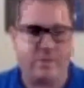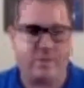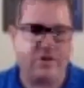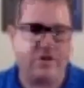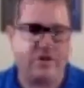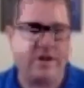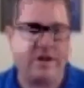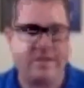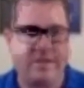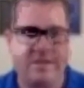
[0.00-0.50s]

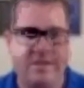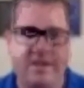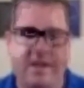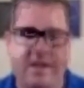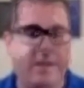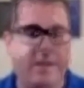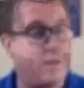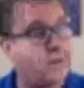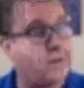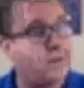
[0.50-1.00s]
wanted to
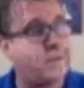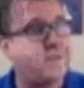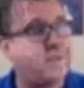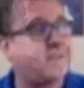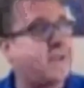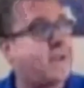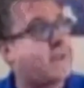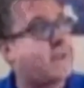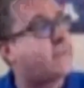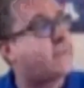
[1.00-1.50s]
adjust. And I
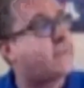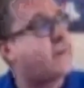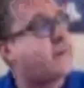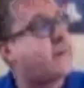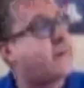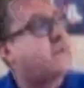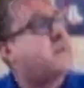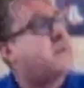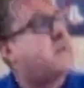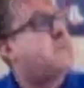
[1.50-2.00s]
literally
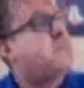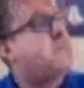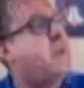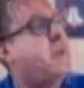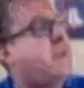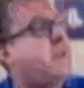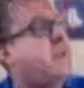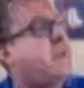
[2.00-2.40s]
sat there